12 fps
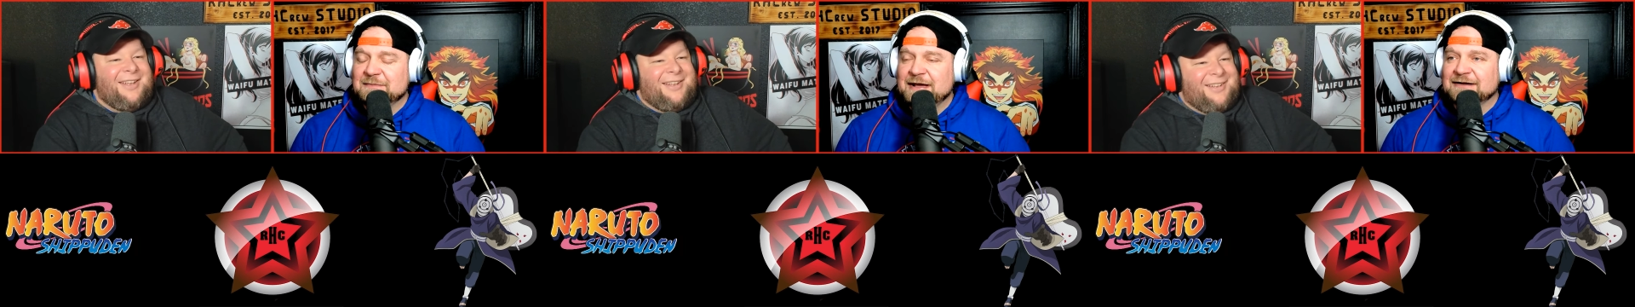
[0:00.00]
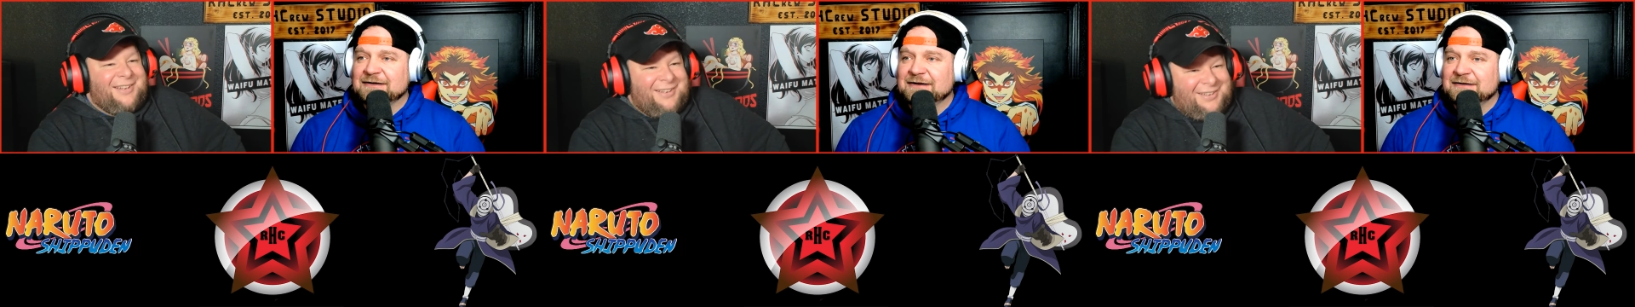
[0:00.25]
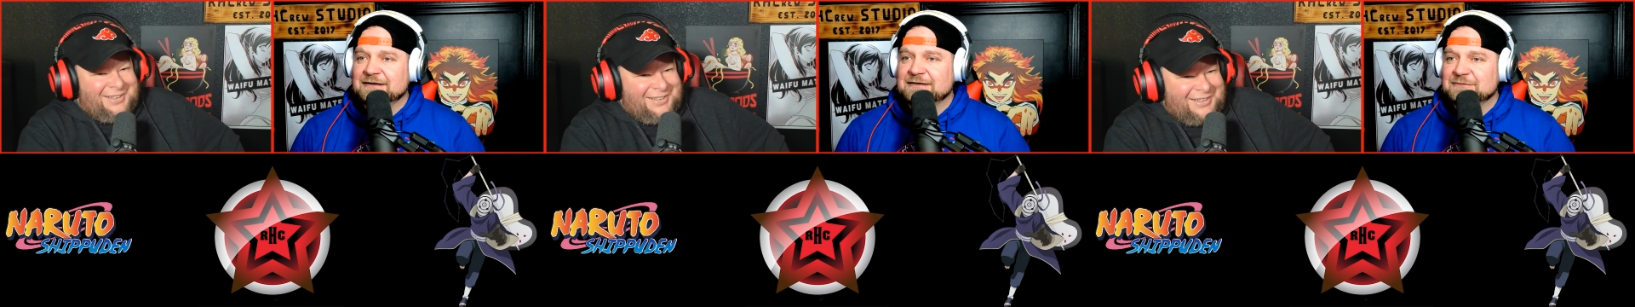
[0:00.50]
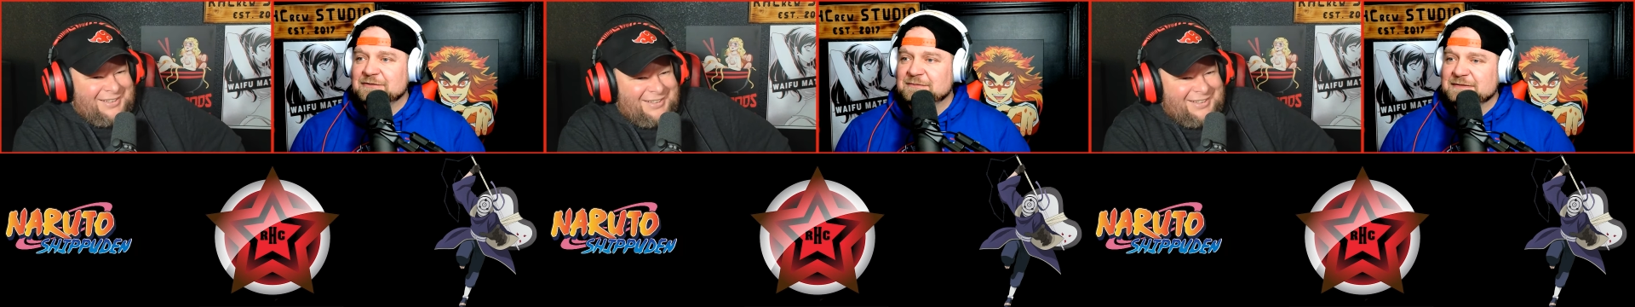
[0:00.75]
Speaker 1: background. I do
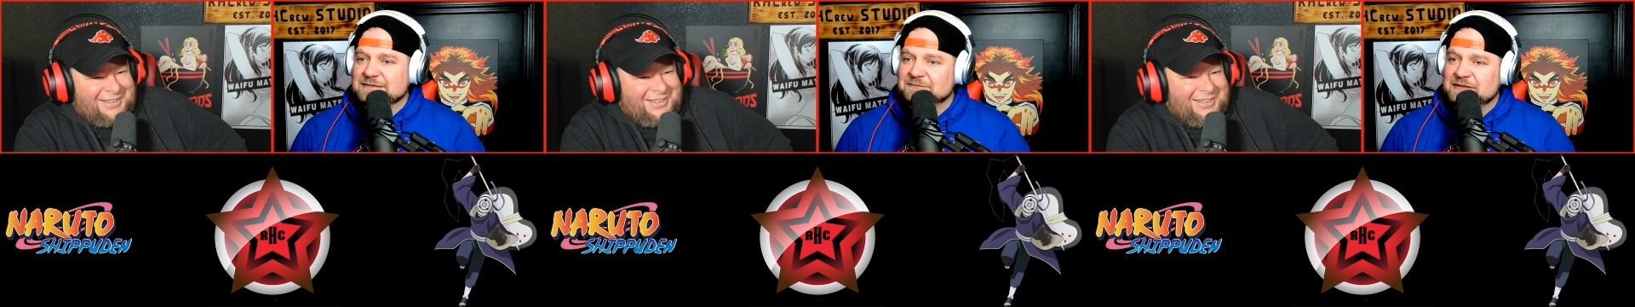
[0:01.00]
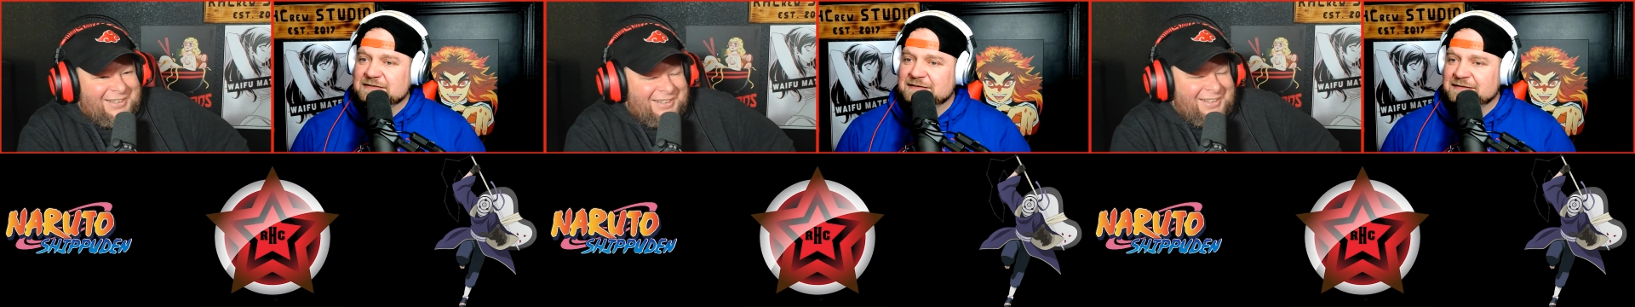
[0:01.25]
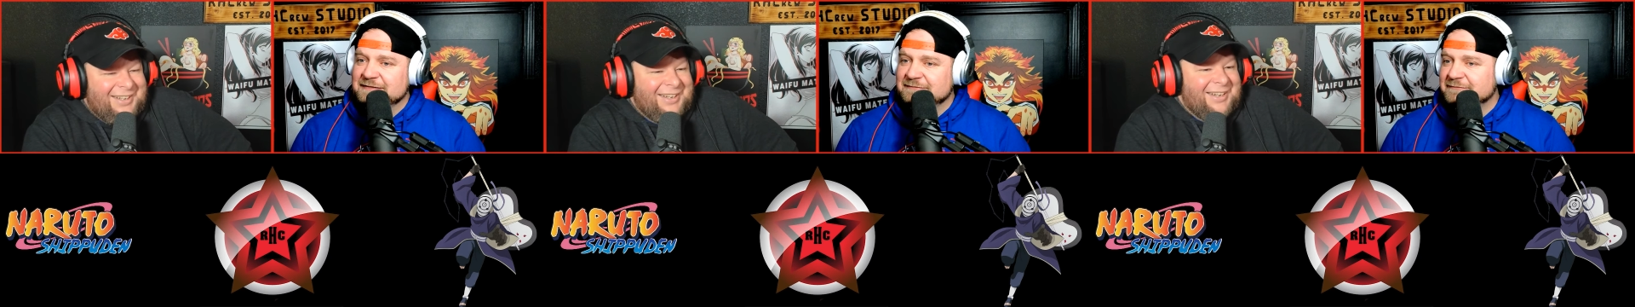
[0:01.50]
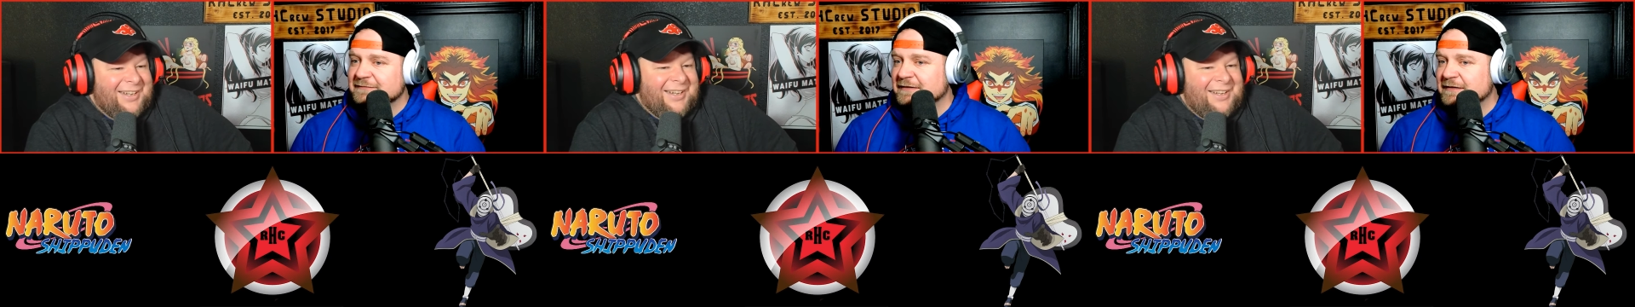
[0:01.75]
love me some Pizza Hut.
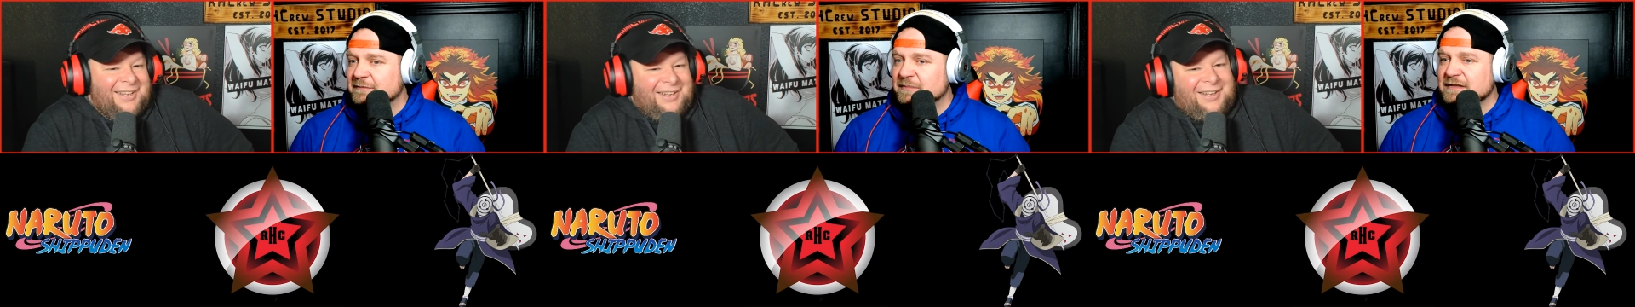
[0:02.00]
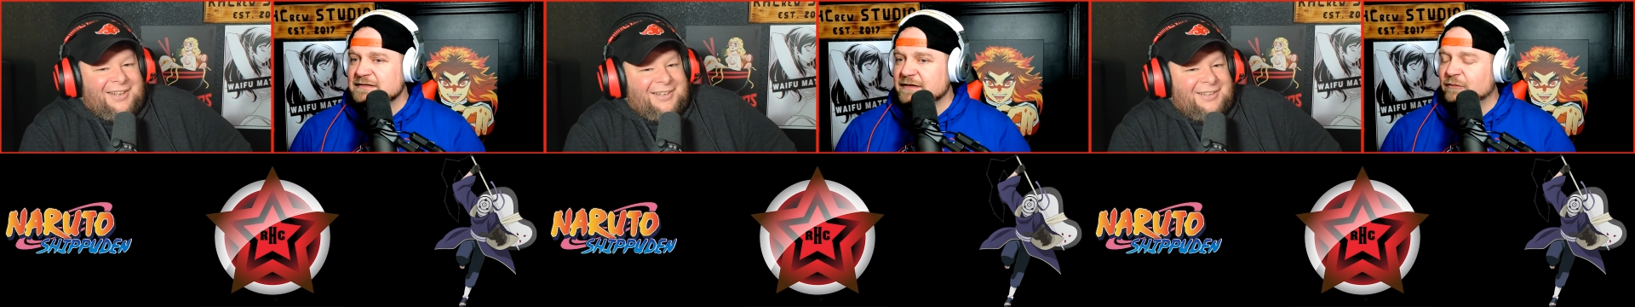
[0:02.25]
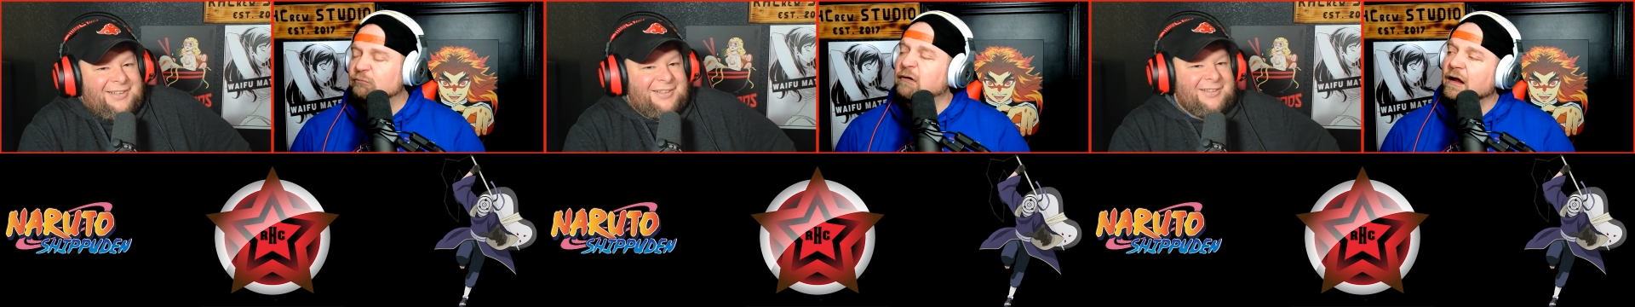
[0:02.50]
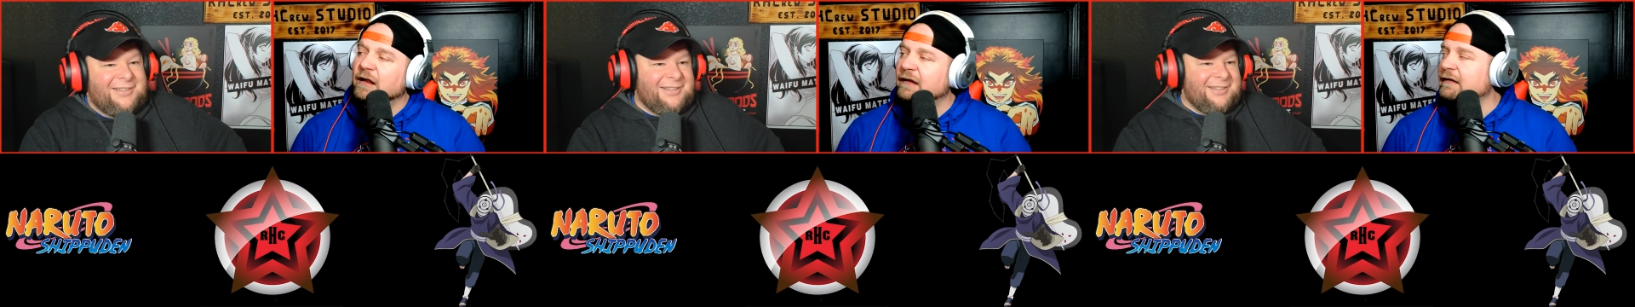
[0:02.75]
Pizza the
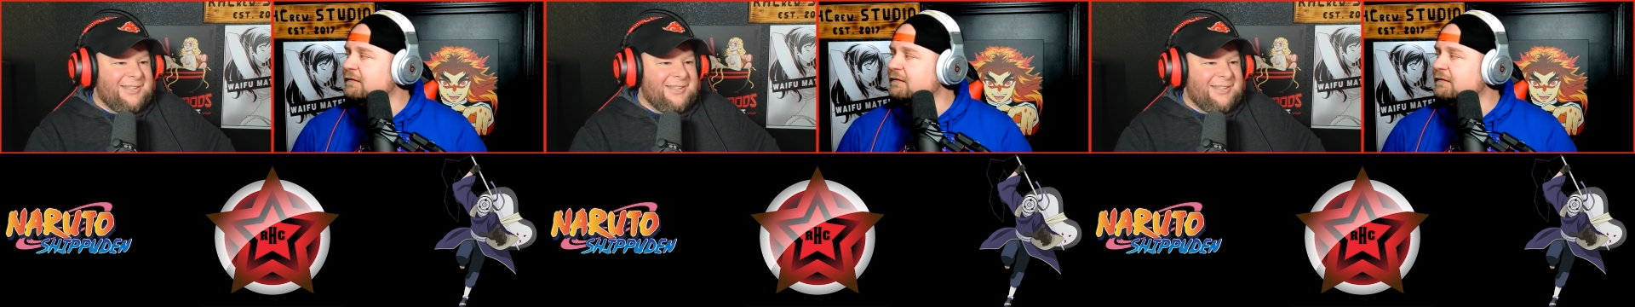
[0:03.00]
Wood.